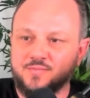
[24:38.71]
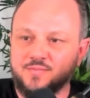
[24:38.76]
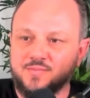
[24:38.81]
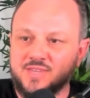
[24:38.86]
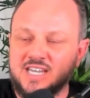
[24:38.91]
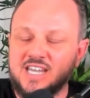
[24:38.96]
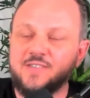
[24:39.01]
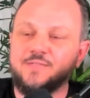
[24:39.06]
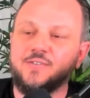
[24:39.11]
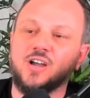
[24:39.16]

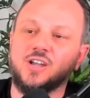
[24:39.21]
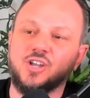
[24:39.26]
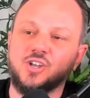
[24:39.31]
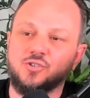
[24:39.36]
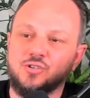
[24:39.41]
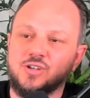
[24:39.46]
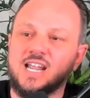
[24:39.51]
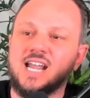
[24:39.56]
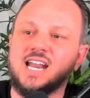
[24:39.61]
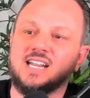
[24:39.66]
He fucking
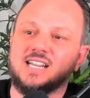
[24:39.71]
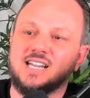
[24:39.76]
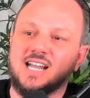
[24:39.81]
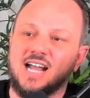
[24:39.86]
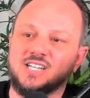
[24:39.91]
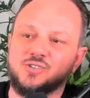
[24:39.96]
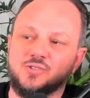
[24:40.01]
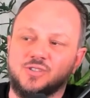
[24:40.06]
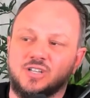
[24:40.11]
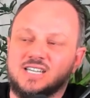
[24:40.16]
created
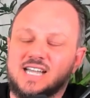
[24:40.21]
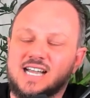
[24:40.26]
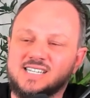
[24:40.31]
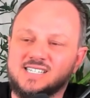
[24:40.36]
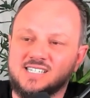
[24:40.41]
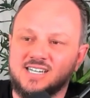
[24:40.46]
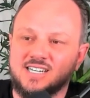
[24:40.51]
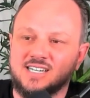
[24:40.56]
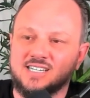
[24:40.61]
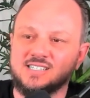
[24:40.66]
that. So the
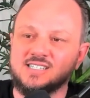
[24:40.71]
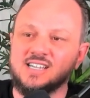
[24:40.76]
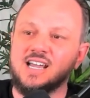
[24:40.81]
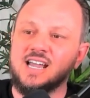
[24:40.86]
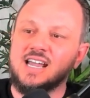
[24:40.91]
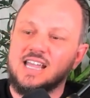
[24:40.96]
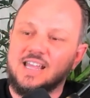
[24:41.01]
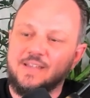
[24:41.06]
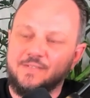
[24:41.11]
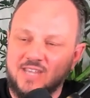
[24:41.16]
lesson is
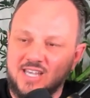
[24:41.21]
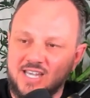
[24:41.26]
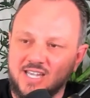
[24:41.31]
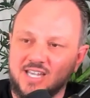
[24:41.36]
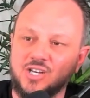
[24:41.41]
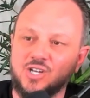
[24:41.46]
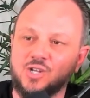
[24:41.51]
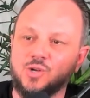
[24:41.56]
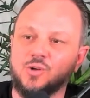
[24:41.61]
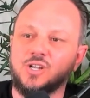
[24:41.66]
if he can
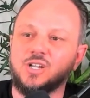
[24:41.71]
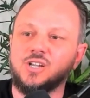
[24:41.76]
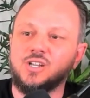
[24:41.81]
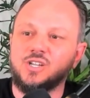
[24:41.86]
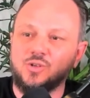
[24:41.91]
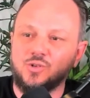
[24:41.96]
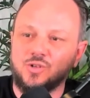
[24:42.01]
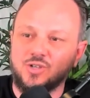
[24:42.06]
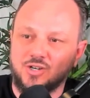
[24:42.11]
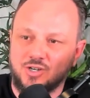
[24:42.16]
do it,
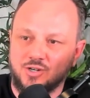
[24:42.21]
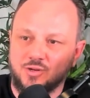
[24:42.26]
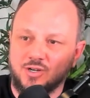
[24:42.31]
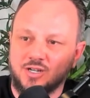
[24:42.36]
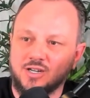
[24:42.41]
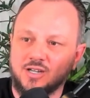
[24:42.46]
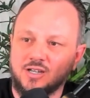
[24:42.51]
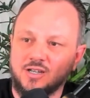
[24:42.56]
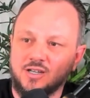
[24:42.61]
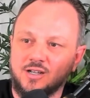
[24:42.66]
you can do it.
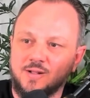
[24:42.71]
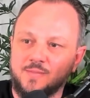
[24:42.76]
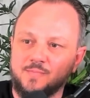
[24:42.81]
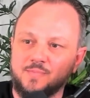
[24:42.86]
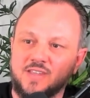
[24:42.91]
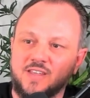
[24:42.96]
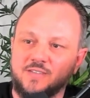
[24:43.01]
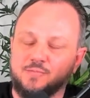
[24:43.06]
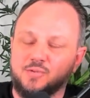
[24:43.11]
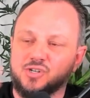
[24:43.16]

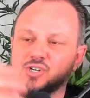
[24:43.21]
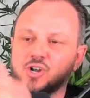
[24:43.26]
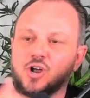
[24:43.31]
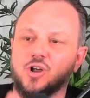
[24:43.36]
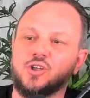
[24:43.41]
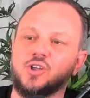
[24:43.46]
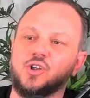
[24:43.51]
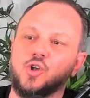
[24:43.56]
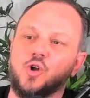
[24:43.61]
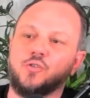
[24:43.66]
If Bashar
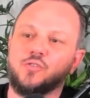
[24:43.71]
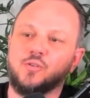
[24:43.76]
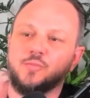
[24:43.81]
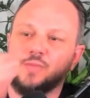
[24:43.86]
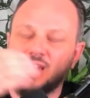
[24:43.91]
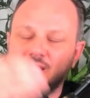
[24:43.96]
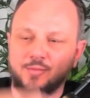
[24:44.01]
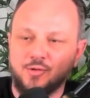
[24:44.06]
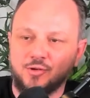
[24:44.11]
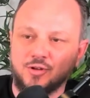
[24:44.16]
can go from
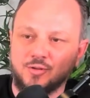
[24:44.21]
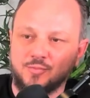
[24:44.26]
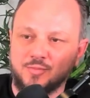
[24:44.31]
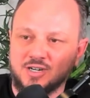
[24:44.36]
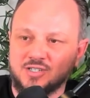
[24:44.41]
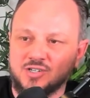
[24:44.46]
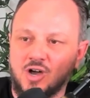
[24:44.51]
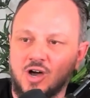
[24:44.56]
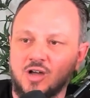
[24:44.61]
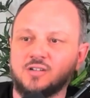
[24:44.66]
immigrant
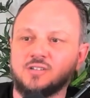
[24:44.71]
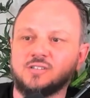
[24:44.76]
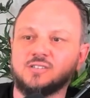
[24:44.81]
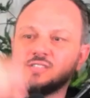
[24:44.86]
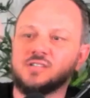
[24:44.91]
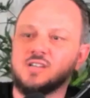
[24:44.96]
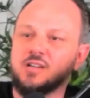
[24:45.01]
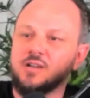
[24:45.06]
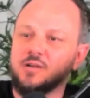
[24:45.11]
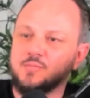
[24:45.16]
McDonald's,
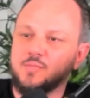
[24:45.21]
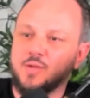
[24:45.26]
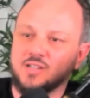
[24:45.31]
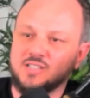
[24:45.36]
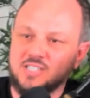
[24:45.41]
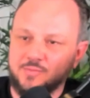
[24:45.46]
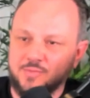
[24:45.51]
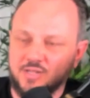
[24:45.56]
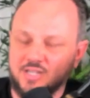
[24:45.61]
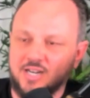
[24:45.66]

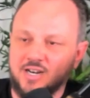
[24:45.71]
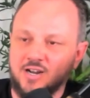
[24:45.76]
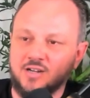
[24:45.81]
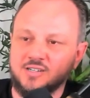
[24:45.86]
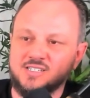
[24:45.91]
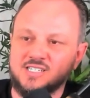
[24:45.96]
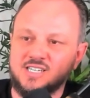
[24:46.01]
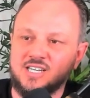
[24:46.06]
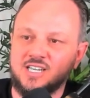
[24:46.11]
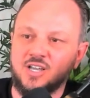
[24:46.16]
multimillionaire
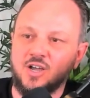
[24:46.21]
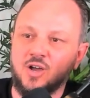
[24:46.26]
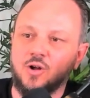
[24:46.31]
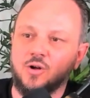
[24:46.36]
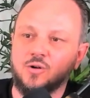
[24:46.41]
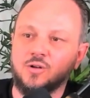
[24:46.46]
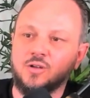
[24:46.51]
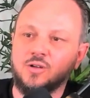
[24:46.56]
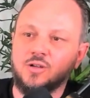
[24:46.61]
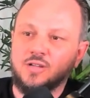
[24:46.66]

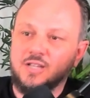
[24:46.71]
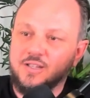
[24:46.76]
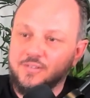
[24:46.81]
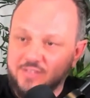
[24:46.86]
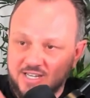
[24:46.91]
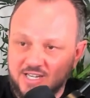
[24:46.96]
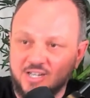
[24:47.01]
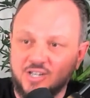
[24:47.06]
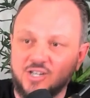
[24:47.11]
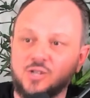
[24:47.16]
CEO, if
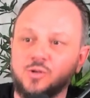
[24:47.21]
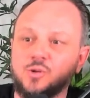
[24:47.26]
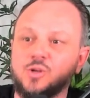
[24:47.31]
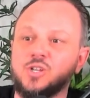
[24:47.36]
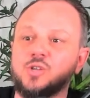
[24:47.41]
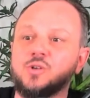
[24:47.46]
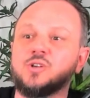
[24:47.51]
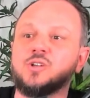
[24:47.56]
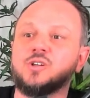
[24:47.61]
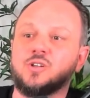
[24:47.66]
he can do it, you
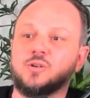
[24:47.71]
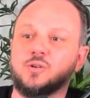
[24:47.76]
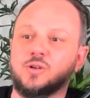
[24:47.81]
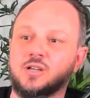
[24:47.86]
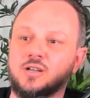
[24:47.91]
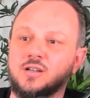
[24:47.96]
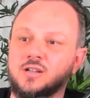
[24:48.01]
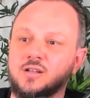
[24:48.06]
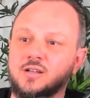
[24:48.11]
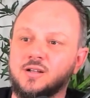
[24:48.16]
can do it.
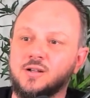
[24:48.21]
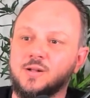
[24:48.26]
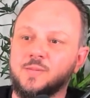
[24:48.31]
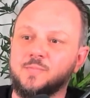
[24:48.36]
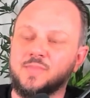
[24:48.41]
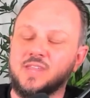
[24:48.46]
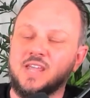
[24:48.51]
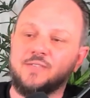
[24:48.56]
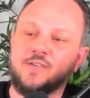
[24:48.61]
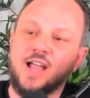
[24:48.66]

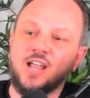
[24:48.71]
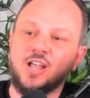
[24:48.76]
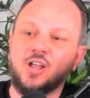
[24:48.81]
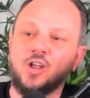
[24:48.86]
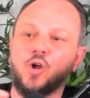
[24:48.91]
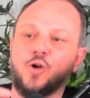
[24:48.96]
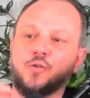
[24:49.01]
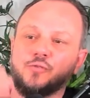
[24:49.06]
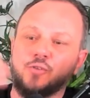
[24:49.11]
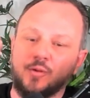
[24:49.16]
If I can
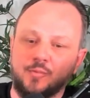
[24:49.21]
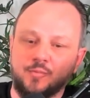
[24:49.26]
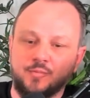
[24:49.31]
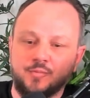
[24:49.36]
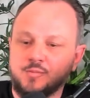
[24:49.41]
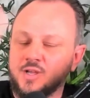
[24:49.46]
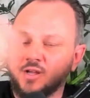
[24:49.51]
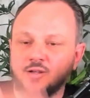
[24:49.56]
go from